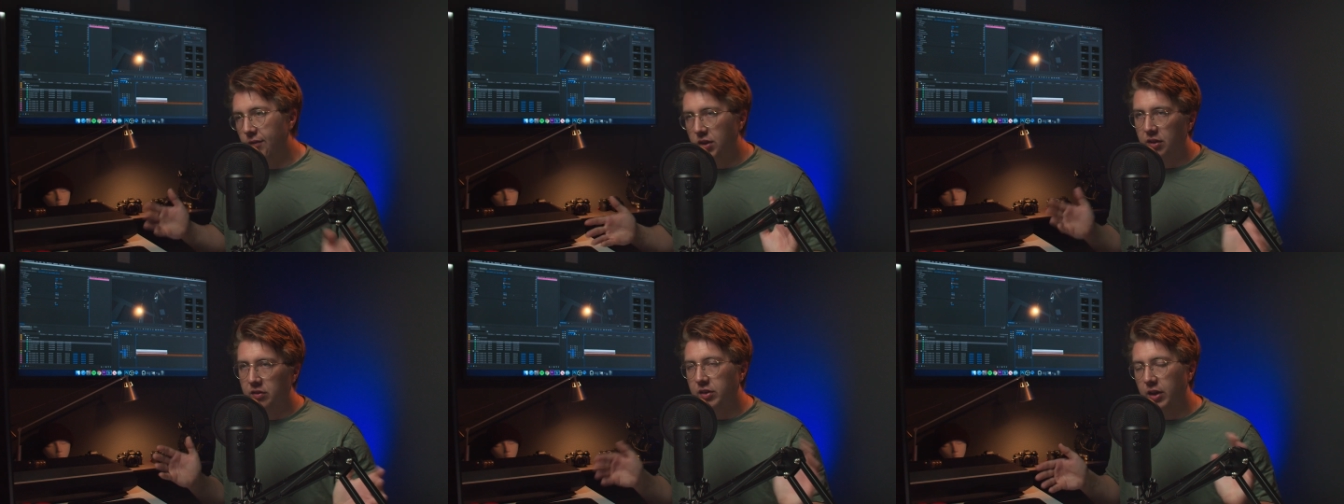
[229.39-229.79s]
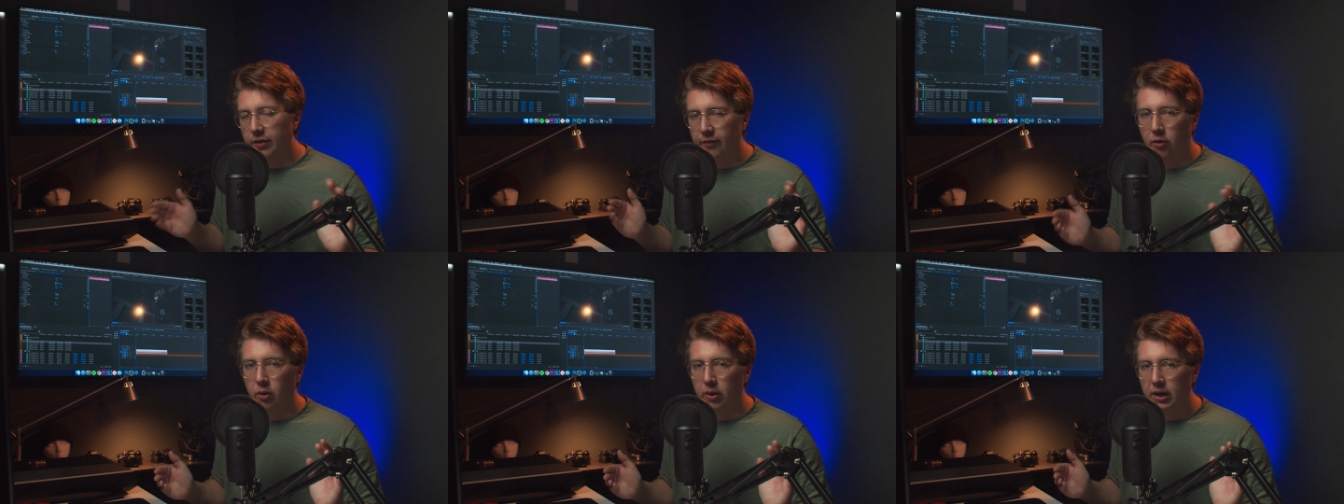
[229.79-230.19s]
everything's
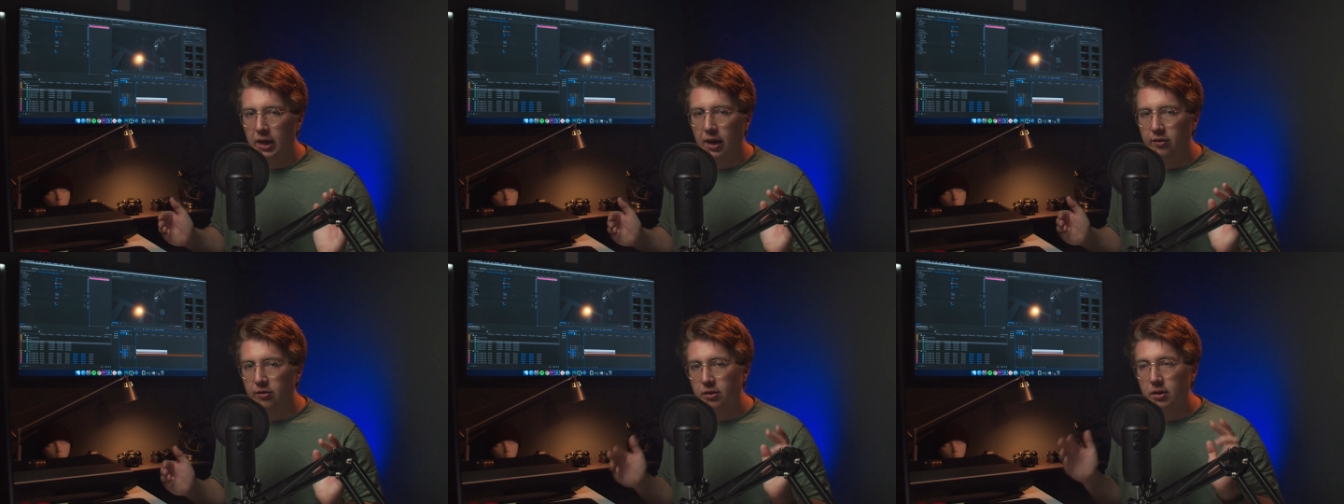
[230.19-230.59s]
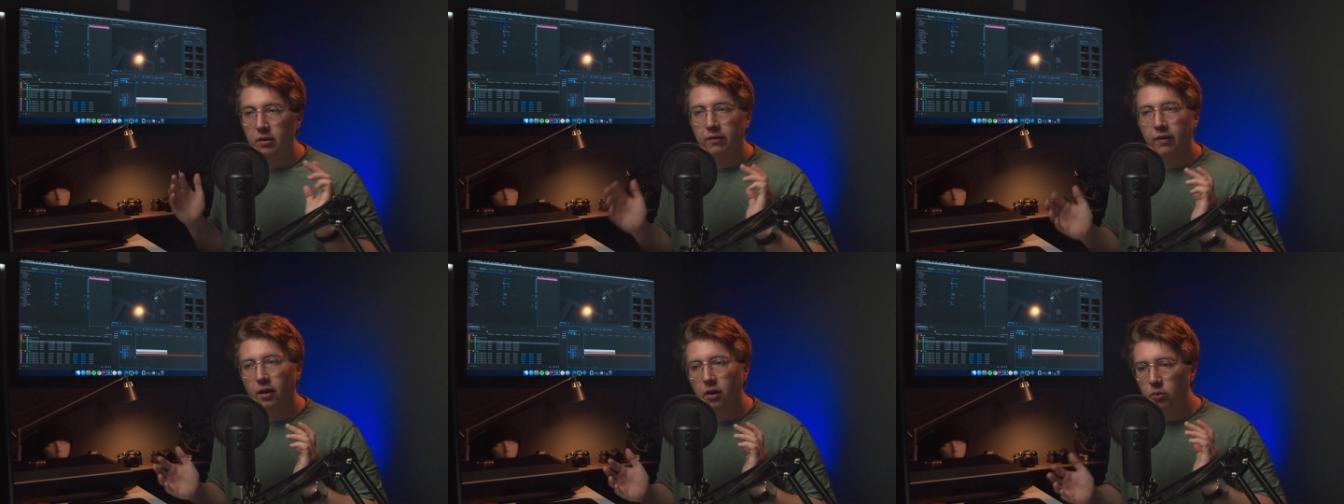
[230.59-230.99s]
kind of organized and
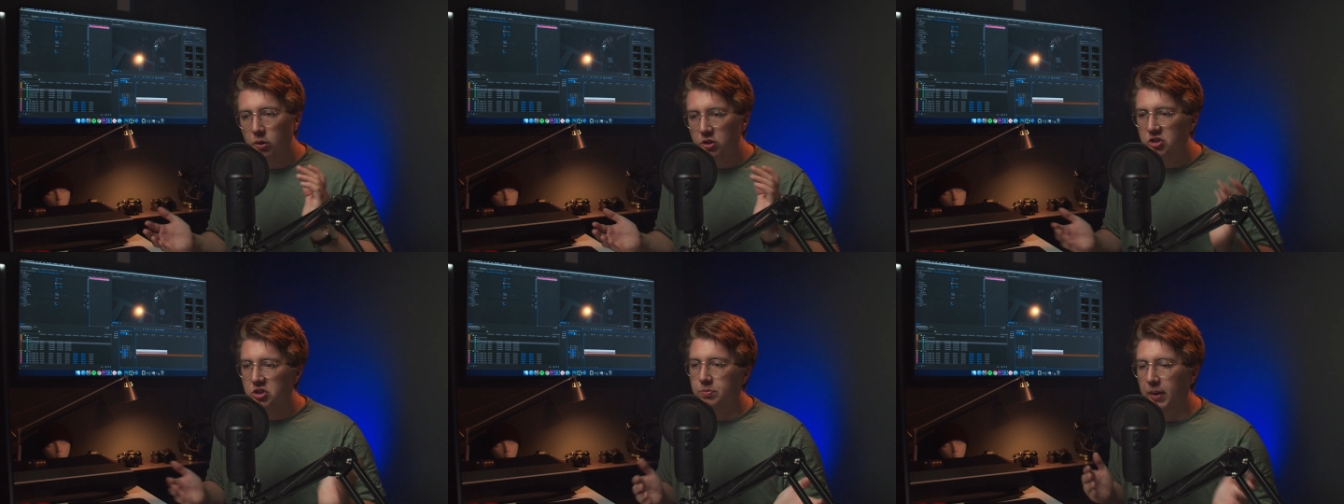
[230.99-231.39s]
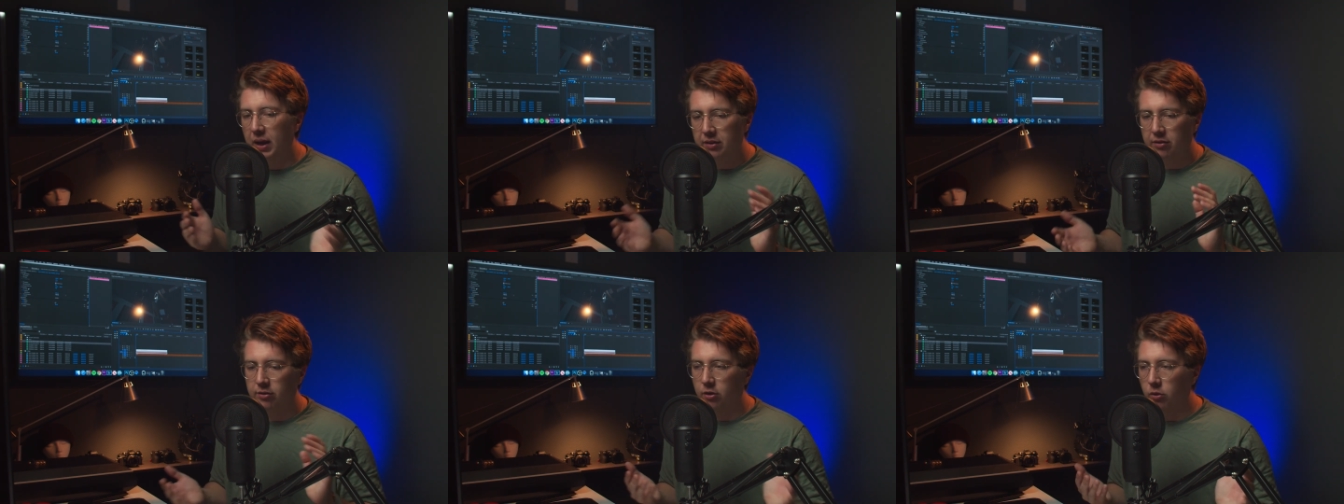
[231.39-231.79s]
you can tell which
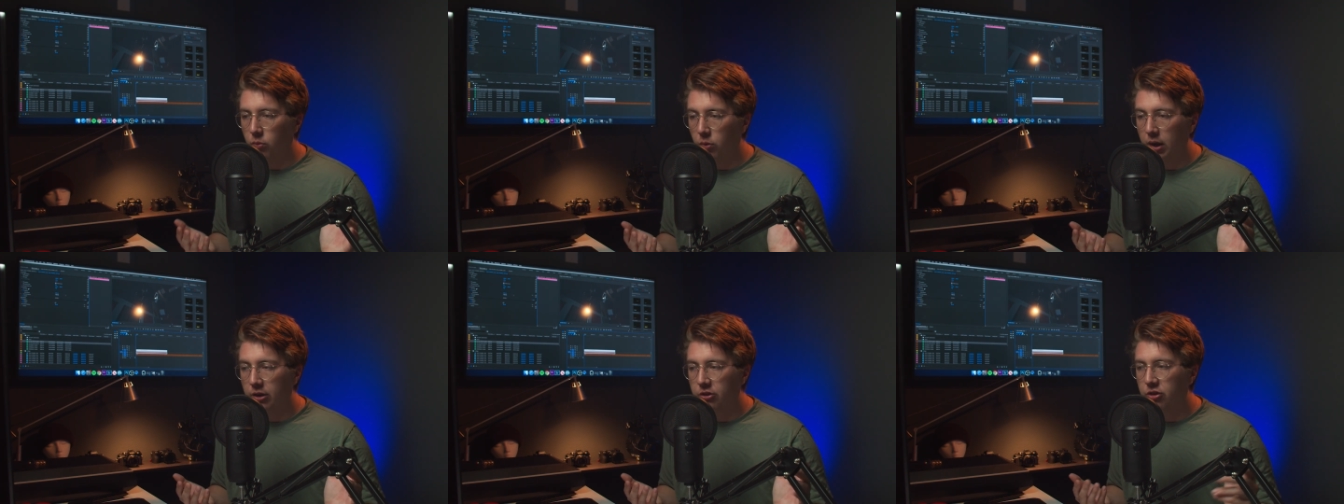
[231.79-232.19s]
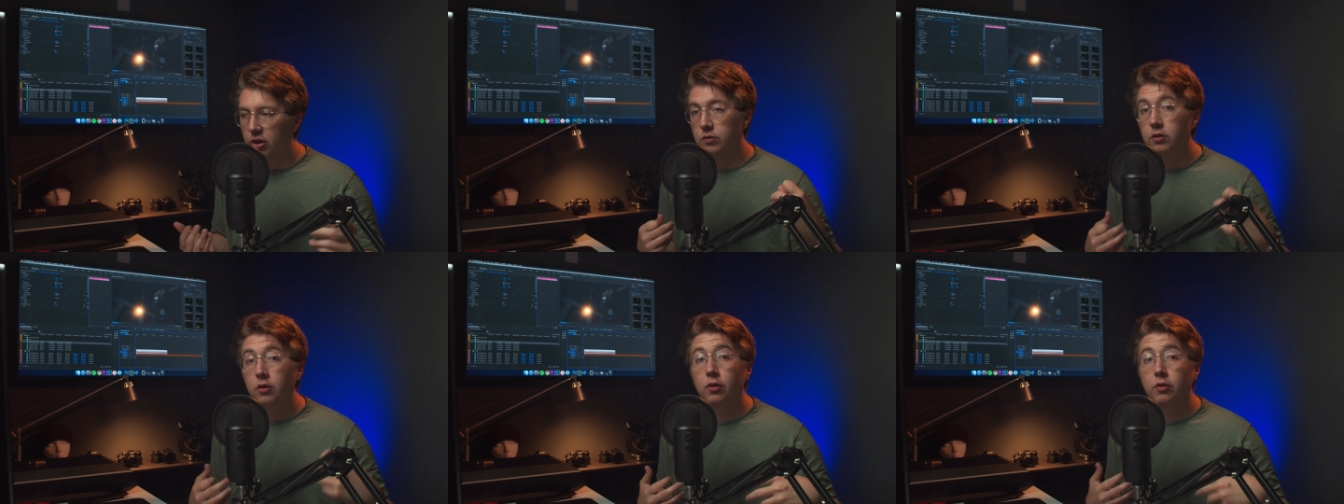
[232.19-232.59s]
spaces are which
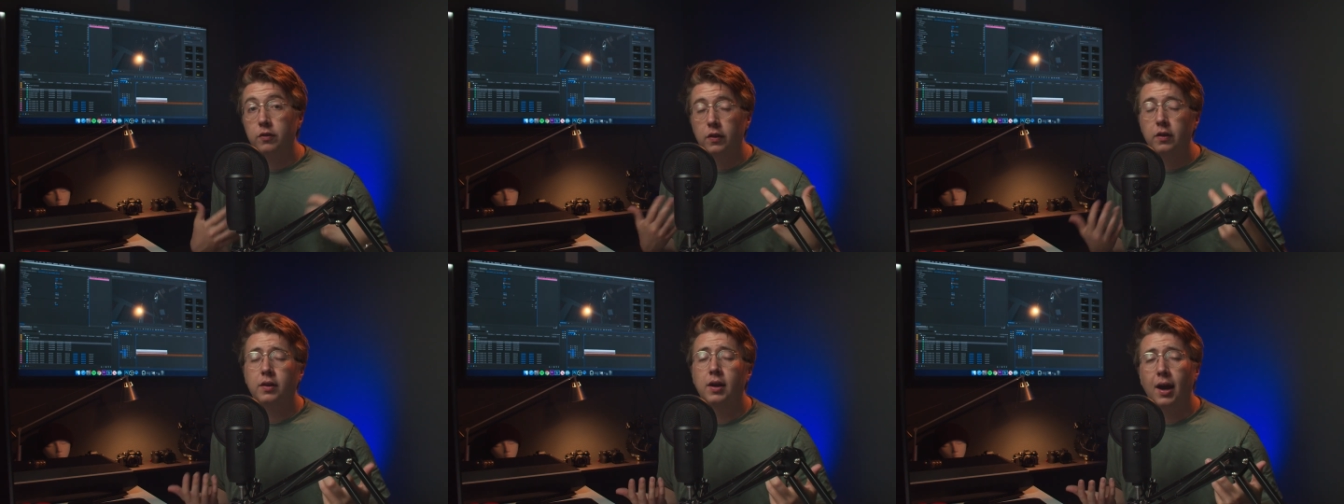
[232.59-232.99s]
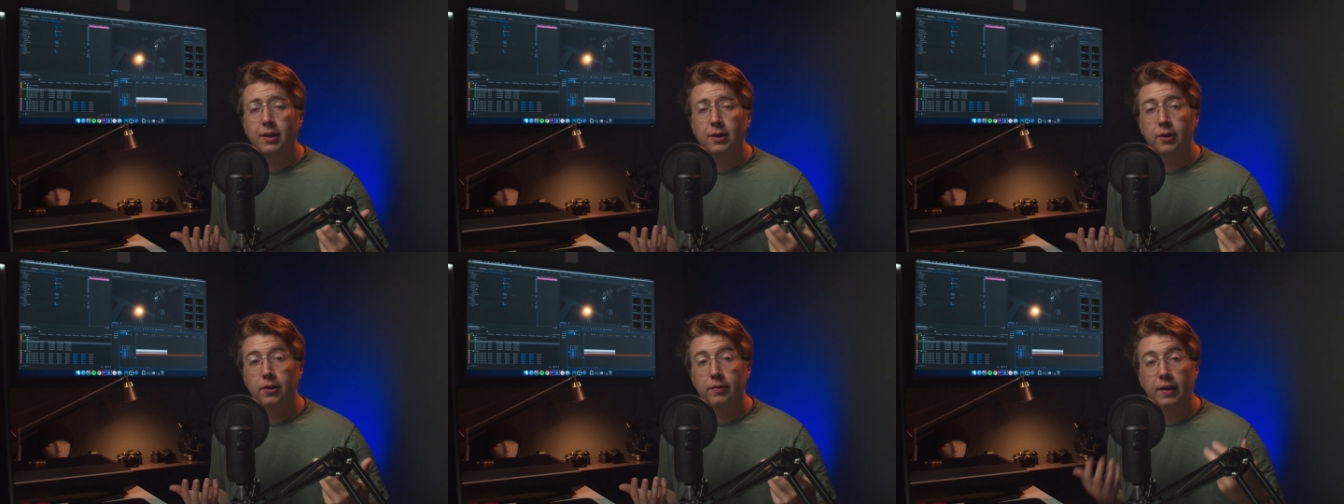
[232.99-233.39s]
due to the
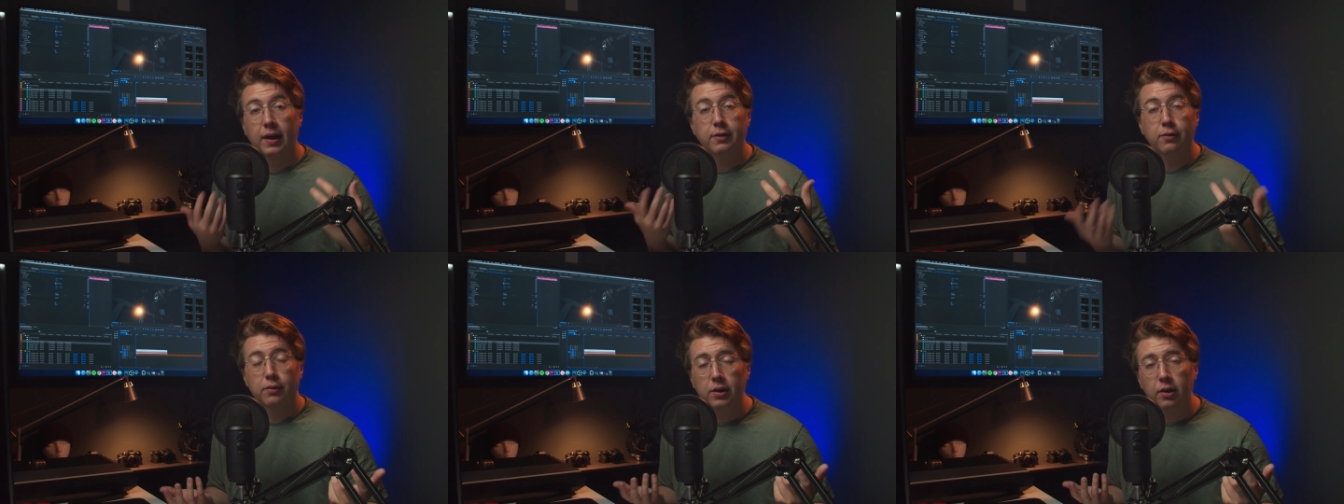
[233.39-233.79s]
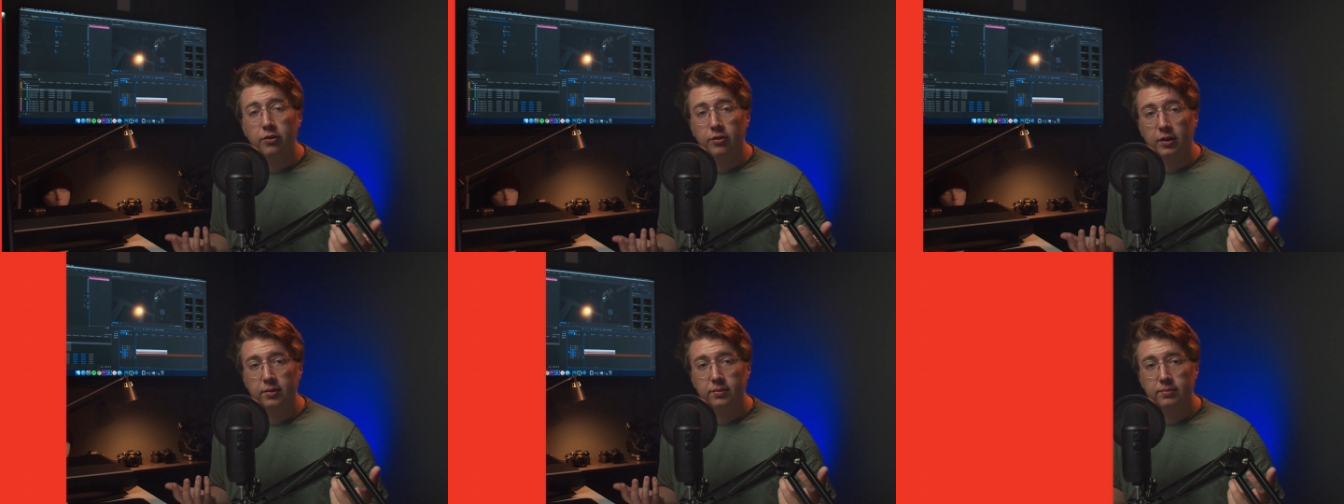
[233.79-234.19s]
color that you're
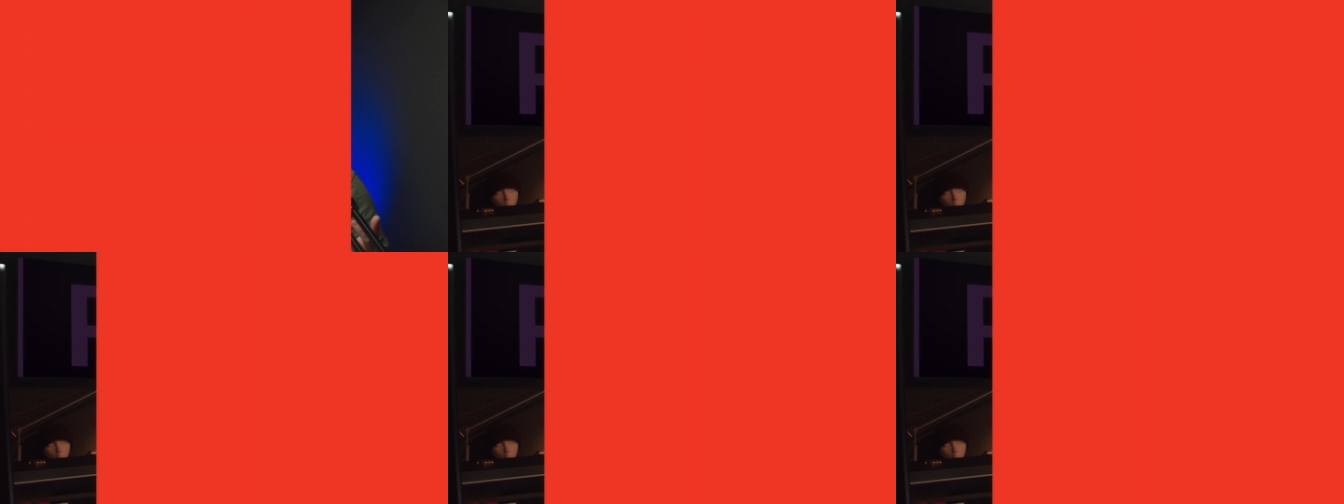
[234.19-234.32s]
using.